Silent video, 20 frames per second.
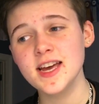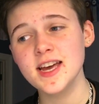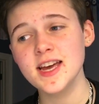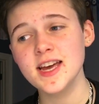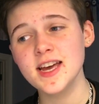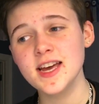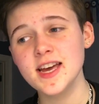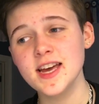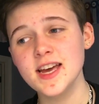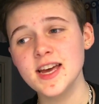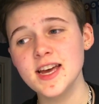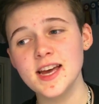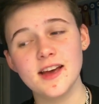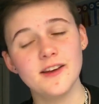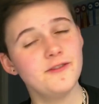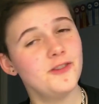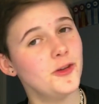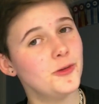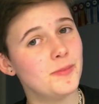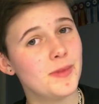you!
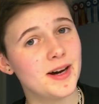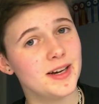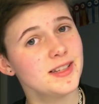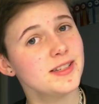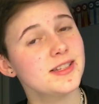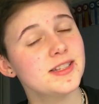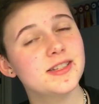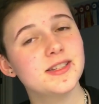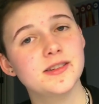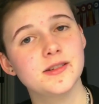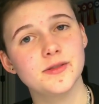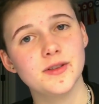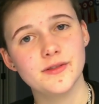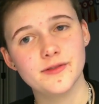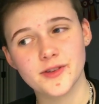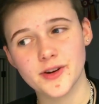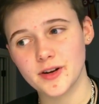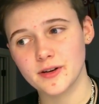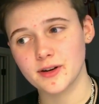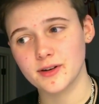If you must, do
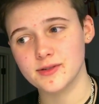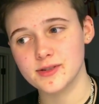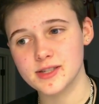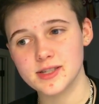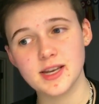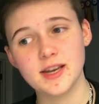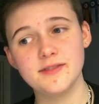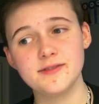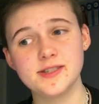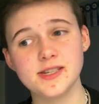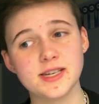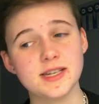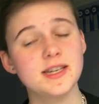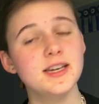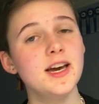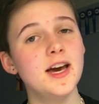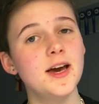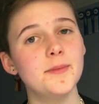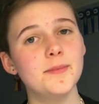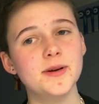it for your own
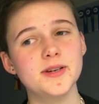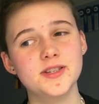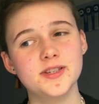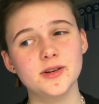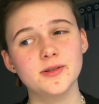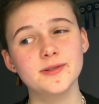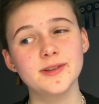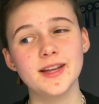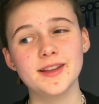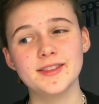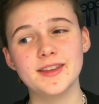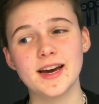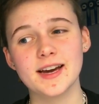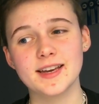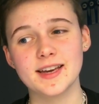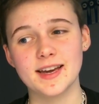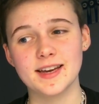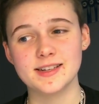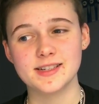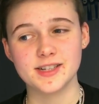safety but don't let
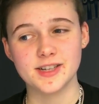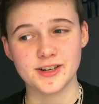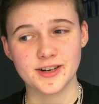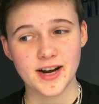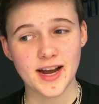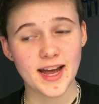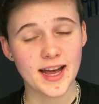that get to your